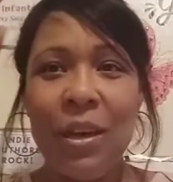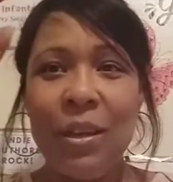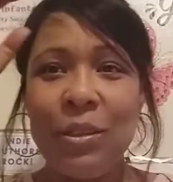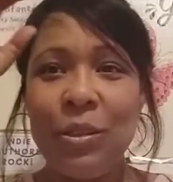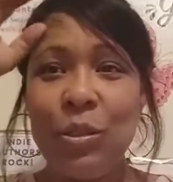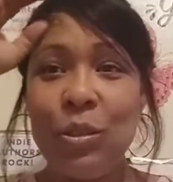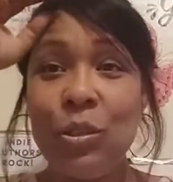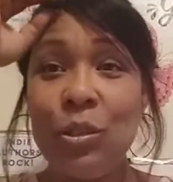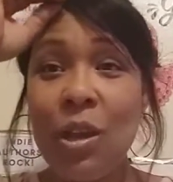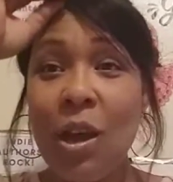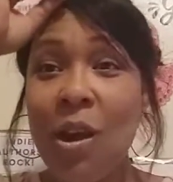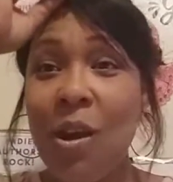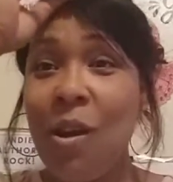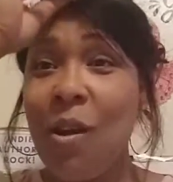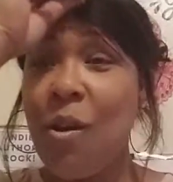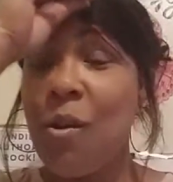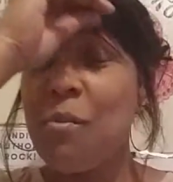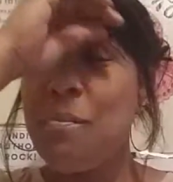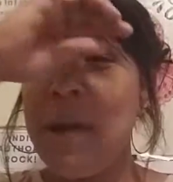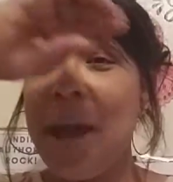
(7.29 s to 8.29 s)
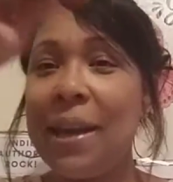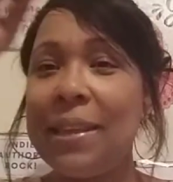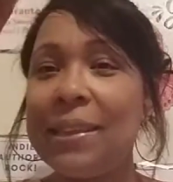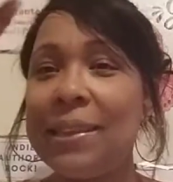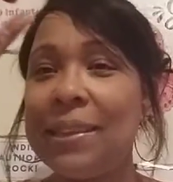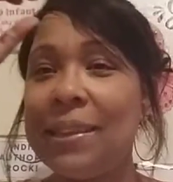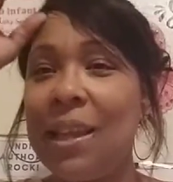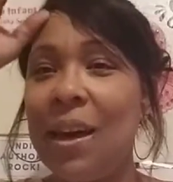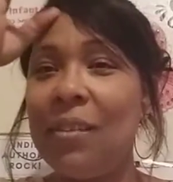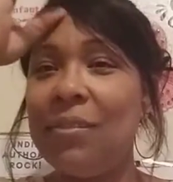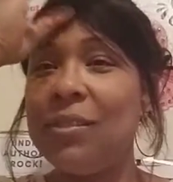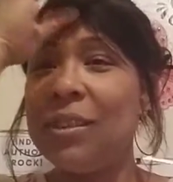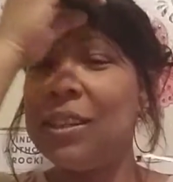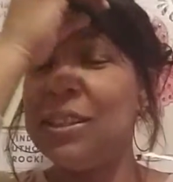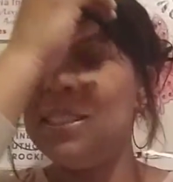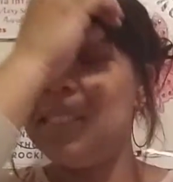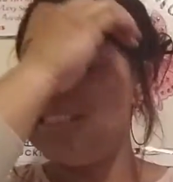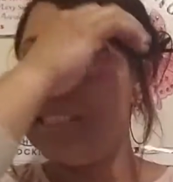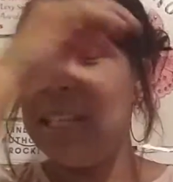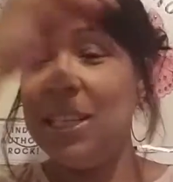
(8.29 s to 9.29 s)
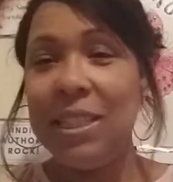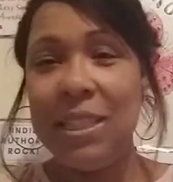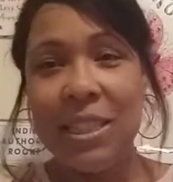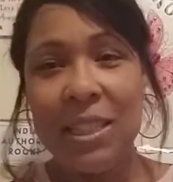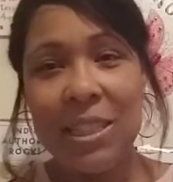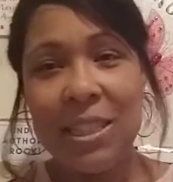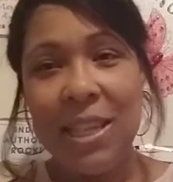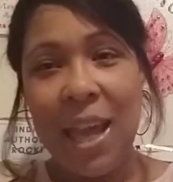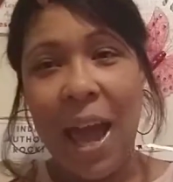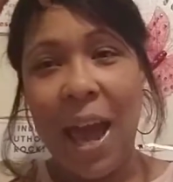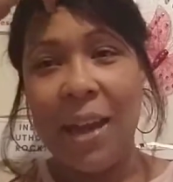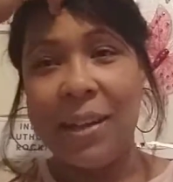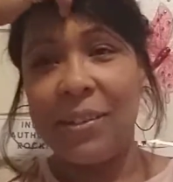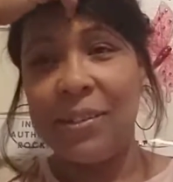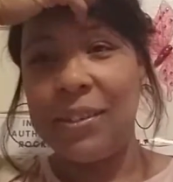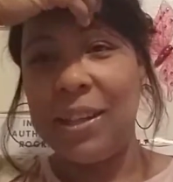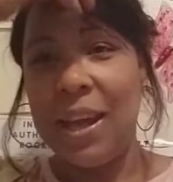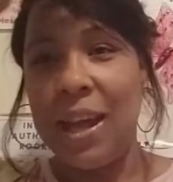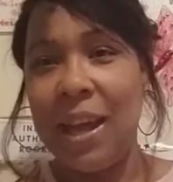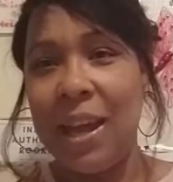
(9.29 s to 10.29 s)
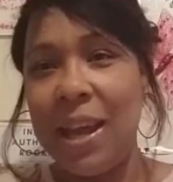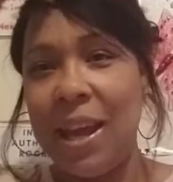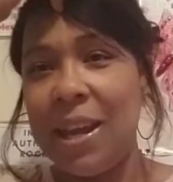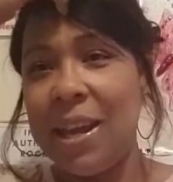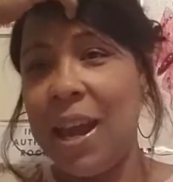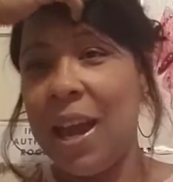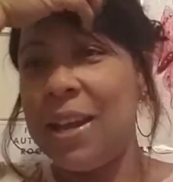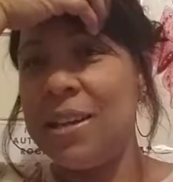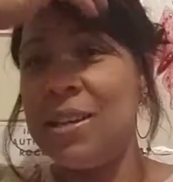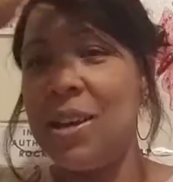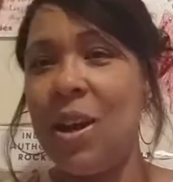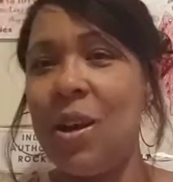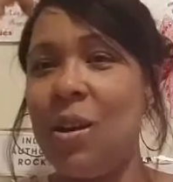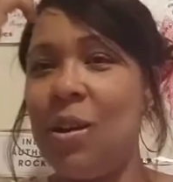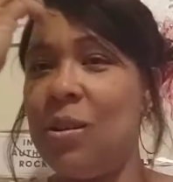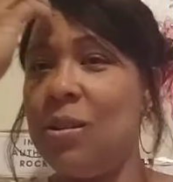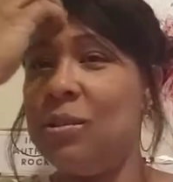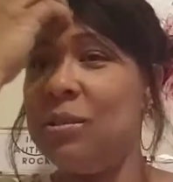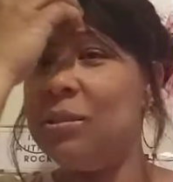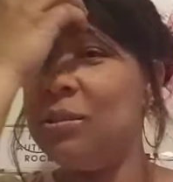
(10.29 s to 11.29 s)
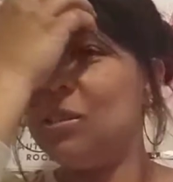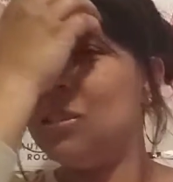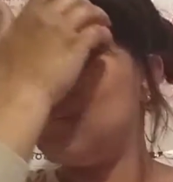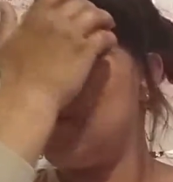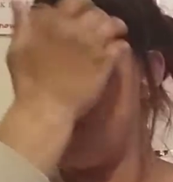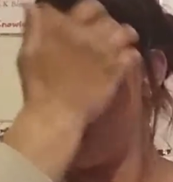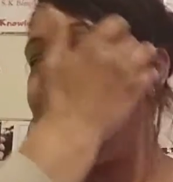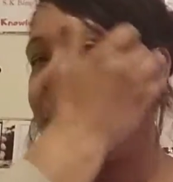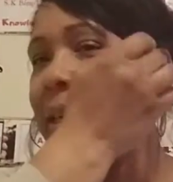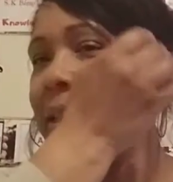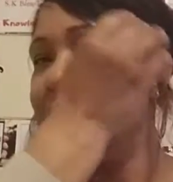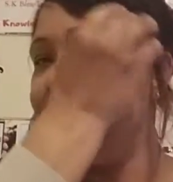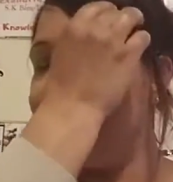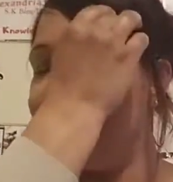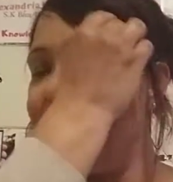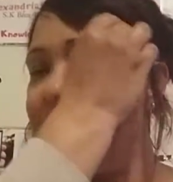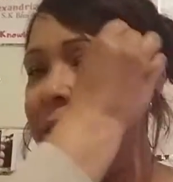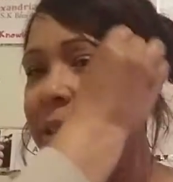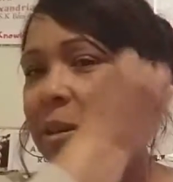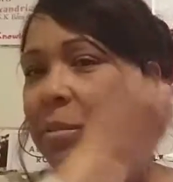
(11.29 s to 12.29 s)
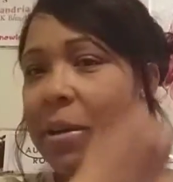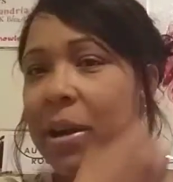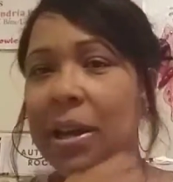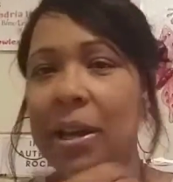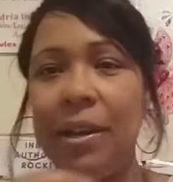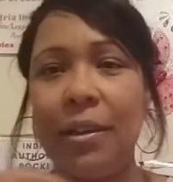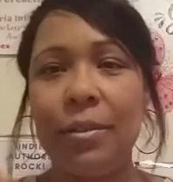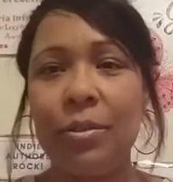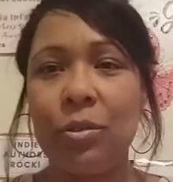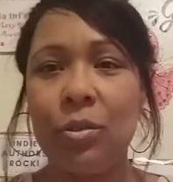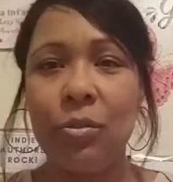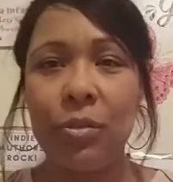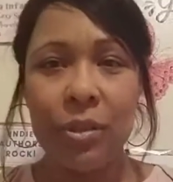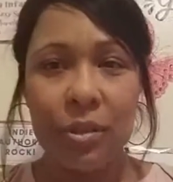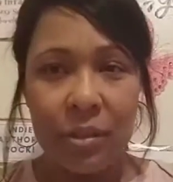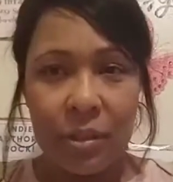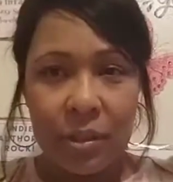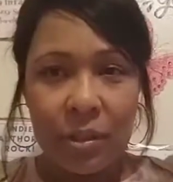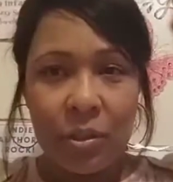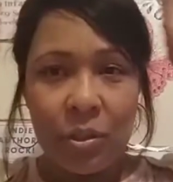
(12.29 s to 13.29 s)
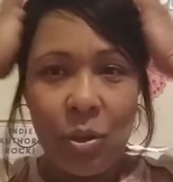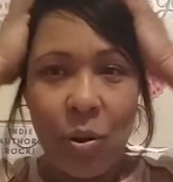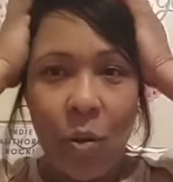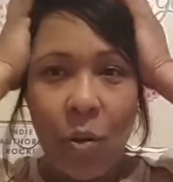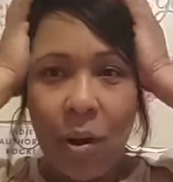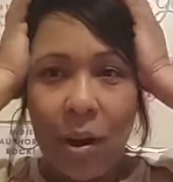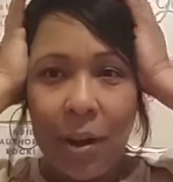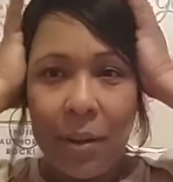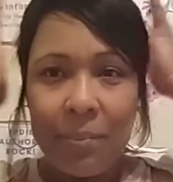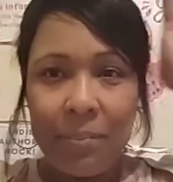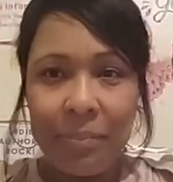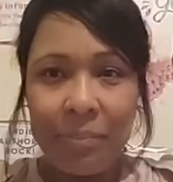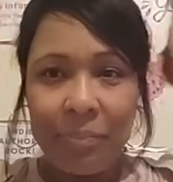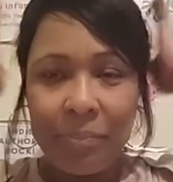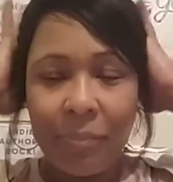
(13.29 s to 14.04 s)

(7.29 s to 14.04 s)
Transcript: So, my lovelies, it's Saturday, and I know, sorry, my hair is always looking tore up.